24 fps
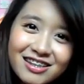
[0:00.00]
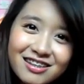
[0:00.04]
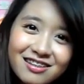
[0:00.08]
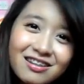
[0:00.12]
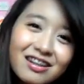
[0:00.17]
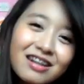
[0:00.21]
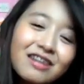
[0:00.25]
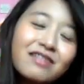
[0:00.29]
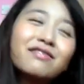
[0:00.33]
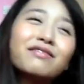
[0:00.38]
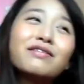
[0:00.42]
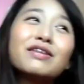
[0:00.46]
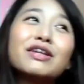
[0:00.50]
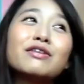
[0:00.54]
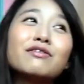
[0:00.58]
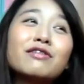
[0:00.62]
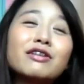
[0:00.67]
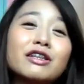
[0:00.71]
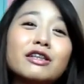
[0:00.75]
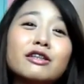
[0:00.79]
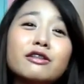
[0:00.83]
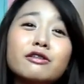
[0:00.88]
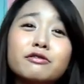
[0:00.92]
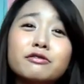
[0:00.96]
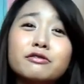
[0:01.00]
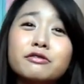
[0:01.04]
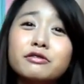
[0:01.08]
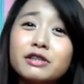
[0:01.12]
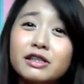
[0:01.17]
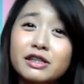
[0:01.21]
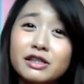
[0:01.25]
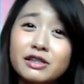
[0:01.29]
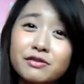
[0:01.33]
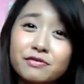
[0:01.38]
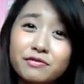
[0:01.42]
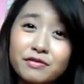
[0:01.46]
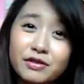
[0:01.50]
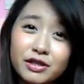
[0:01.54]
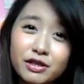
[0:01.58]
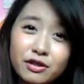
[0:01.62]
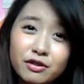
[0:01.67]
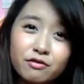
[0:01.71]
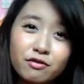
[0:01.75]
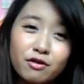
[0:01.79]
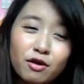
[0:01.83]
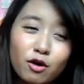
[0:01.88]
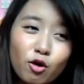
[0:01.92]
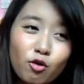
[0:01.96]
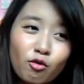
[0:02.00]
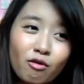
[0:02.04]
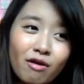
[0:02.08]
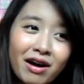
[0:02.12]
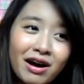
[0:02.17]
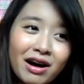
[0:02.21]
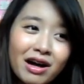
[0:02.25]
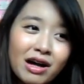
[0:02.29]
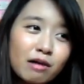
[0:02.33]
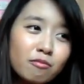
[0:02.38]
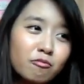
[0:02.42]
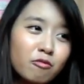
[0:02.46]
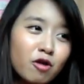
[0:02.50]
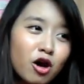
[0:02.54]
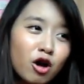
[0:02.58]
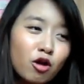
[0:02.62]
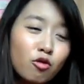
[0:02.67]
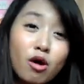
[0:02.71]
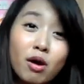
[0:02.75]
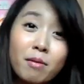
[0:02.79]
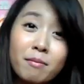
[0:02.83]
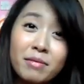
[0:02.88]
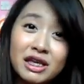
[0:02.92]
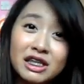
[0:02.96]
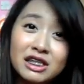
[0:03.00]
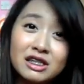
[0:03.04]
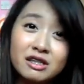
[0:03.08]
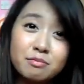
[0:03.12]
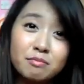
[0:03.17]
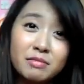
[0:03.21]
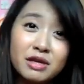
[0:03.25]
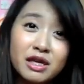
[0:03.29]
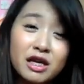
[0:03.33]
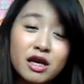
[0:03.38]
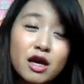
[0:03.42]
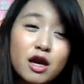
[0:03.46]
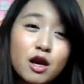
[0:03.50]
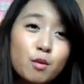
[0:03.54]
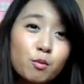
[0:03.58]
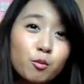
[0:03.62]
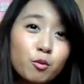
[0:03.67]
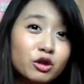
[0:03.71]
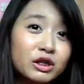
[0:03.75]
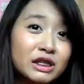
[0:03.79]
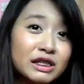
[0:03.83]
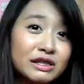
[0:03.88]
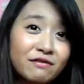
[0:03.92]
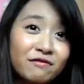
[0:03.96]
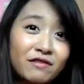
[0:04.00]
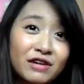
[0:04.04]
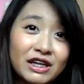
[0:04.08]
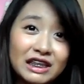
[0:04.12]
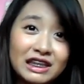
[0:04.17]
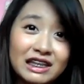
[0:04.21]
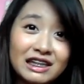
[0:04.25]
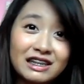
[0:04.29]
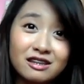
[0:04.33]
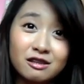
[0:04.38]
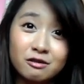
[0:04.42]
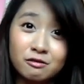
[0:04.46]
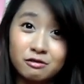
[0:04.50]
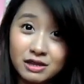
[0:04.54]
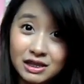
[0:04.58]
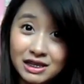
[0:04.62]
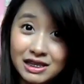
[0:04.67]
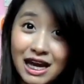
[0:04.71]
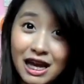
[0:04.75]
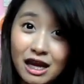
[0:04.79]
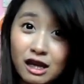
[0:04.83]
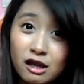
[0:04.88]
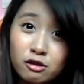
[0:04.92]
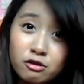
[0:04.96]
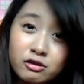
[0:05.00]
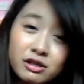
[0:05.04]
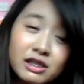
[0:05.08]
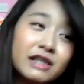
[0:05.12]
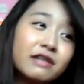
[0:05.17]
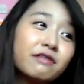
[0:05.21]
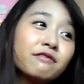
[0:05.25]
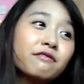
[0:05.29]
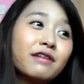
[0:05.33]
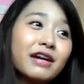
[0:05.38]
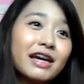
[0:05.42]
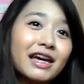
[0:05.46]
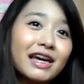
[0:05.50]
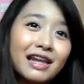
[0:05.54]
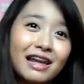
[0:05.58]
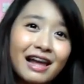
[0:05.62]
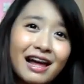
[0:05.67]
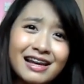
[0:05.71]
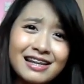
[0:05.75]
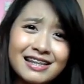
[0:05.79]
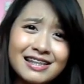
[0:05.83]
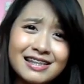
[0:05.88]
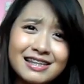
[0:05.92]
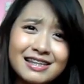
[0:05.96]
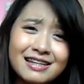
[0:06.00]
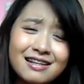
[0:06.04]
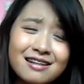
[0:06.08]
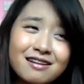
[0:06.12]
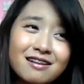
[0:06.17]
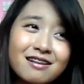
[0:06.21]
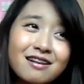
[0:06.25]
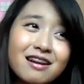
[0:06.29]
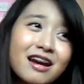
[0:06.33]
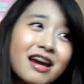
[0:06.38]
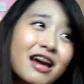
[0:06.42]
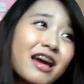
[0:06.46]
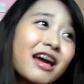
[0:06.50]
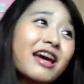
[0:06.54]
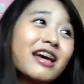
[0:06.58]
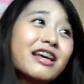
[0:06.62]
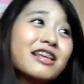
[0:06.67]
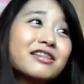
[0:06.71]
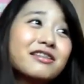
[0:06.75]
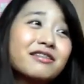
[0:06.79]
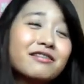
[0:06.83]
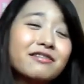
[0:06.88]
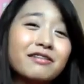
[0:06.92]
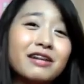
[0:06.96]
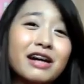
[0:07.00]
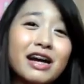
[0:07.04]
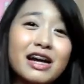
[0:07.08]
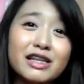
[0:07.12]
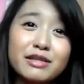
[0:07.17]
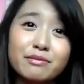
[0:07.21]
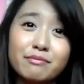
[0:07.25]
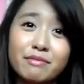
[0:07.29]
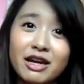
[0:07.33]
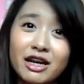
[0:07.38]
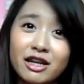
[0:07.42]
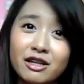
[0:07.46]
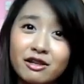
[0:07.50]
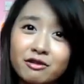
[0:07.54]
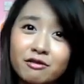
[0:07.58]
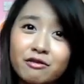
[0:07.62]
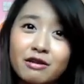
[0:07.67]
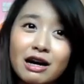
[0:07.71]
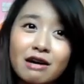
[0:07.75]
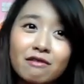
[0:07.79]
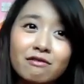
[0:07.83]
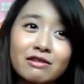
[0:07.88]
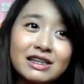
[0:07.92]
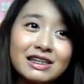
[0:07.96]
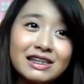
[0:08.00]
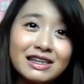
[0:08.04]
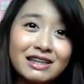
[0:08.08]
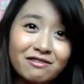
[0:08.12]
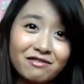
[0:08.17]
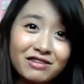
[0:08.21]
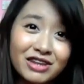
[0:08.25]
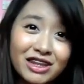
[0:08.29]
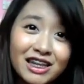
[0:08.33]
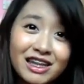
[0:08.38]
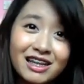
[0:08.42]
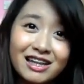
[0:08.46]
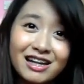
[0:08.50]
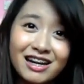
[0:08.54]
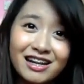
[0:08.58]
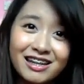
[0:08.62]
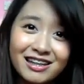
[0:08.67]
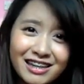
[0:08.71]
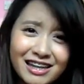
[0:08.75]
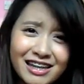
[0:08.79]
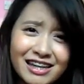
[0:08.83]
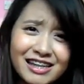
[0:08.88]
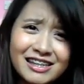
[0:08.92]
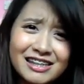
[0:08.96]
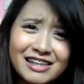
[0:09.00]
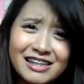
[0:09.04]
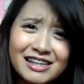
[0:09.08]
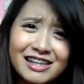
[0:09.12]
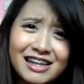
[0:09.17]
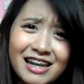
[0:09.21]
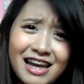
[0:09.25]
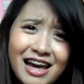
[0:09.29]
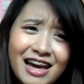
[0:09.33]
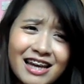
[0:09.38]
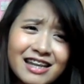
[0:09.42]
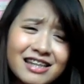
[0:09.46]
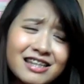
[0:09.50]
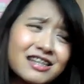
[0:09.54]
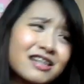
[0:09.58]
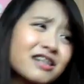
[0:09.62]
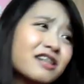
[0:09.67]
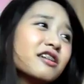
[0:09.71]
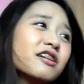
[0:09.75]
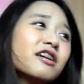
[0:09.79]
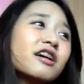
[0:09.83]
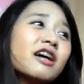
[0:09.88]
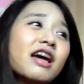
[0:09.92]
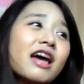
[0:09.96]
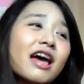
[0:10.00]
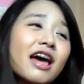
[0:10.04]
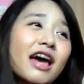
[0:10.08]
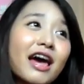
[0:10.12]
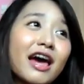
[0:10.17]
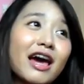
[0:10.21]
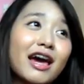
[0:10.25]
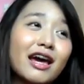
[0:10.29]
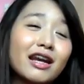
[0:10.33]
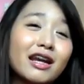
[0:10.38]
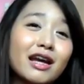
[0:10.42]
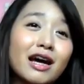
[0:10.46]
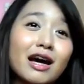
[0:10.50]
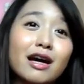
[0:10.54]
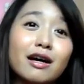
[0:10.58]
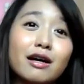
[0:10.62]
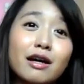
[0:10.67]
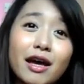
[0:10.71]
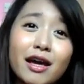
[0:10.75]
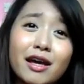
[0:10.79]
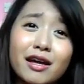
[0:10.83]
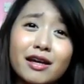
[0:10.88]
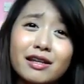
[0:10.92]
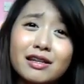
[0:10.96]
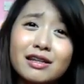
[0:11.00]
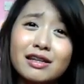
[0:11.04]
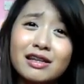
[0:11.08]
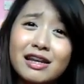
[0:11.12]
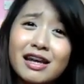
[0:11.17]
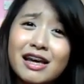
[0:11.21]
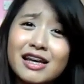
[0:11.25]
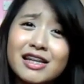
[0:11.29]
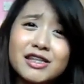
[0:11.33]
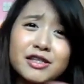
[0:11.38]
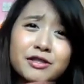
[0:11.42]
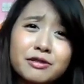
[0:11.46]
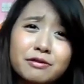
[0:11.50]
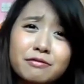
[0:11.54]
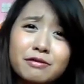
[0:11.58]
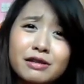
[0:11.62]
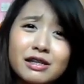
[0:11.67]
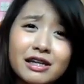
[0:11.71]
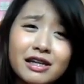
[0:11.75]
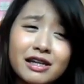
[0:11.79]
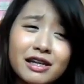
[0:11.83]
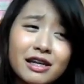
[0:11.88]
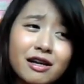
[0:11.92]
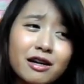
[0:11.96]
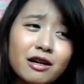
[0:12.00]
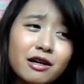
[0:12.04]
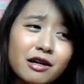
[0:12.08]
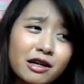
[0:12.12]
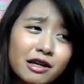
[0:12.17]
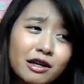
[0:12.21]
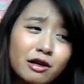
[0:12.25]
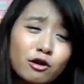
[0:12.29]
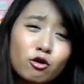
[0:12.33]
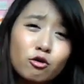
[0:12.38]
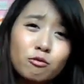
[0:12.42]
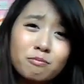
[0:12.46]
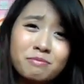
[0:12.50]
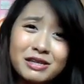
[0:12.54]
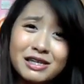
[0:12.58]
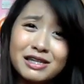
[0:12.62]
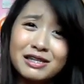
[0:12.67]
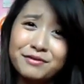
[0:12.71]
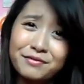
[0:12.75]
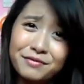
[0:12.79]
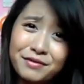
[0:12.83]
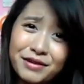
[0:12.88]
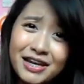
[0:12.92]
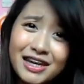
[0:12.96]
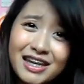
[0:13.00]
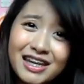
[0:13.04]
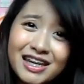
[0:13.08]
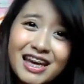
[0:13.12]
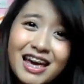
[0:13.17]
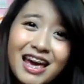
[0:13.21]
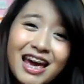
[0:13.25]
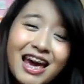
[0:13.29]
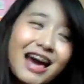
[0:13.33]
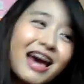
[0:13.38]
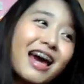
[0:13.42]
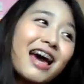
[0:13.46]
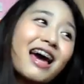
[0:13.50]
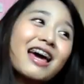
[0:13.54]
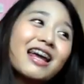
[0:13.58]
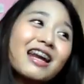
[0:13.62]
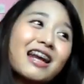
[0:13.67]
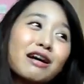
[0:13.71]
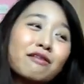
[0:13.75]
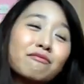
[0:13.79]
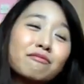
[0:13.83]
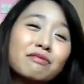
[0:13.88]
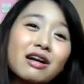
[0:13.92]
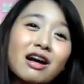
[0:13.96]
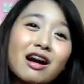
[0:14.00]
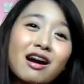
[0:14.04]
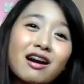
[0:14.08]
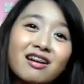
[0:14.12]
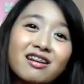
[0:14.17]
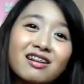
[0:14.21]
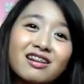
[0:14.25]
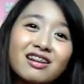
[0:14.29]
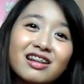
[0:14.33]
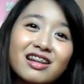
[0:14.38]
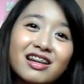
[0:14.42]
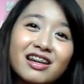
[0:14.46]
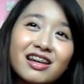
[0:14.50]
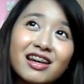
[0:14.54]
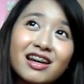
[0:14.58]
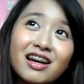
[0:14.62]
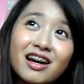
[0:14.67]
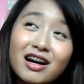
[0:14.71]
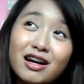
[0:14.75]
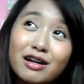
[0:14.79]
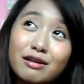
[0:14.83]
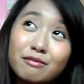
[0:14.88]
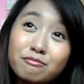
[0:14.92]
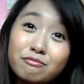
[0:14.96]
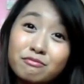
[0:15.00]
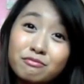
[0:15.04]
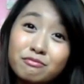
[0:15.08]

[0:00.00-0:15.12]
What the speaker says: guys, so I've been wanting to do this video for a while about what makes me motivated to start losing weight last year. As you guys might know, I was 79 kg last year, and that's really an obese weight, and I'm currently